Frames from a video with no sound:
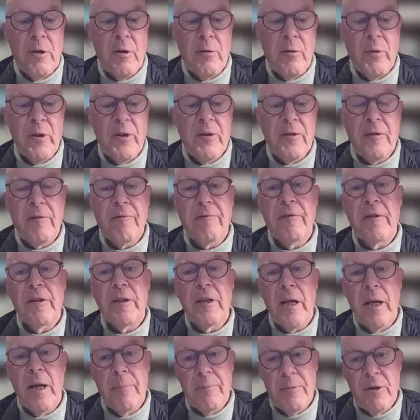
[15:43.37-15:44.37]
with different
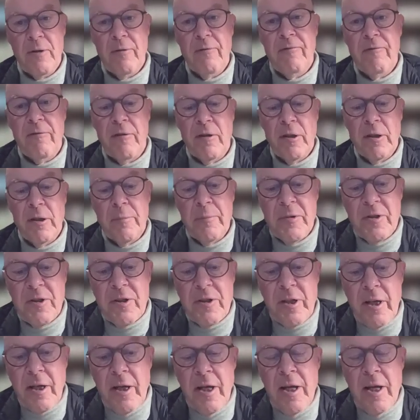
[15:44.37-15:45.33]
types of farms,